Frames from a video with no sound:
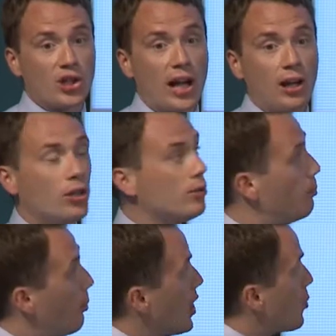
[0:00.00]
shallow,
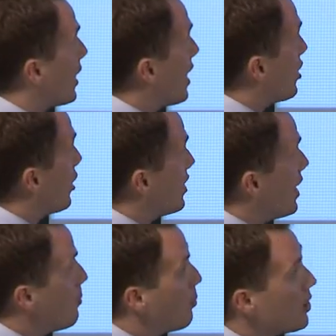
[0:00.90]
but as we get to the
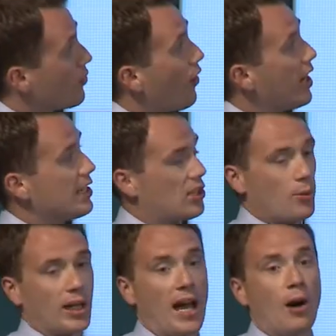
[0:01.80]
deep, it's failing
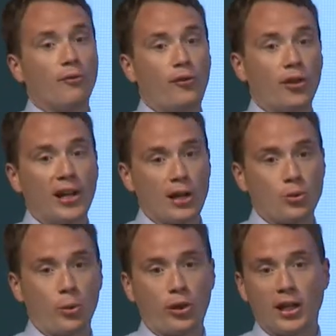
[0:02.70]
to account for the
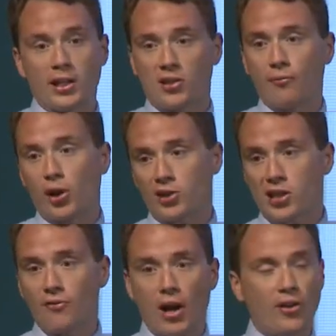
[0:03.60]
lateral thickness and
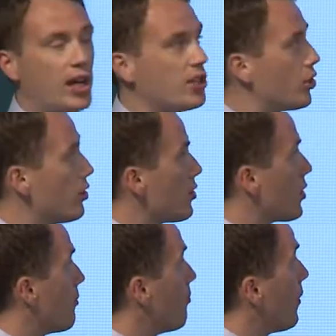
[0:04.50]
velocity
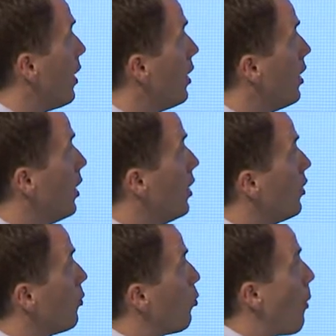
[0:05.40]
variations.
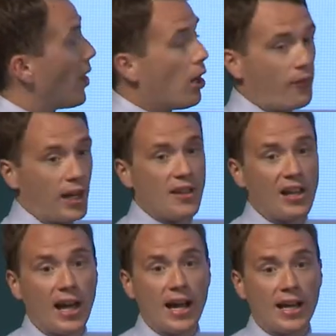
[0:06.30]
When we overlay
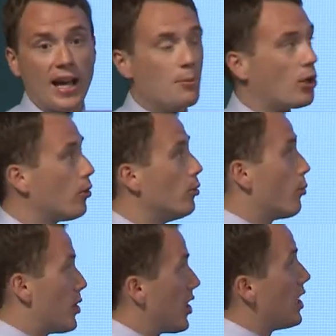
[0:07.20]
the layer cake model,
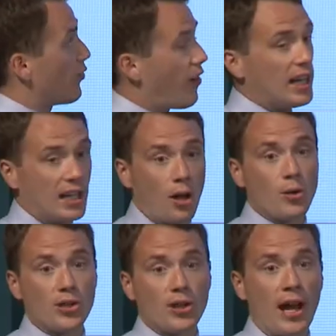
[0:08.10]
we see it's fairly
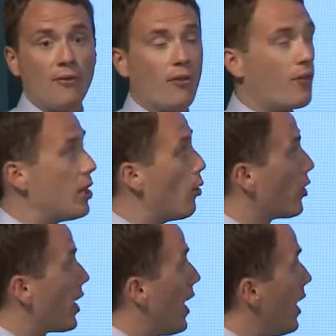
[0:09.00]
close to that of the
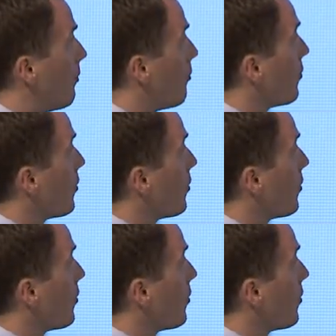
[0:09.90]
V0K,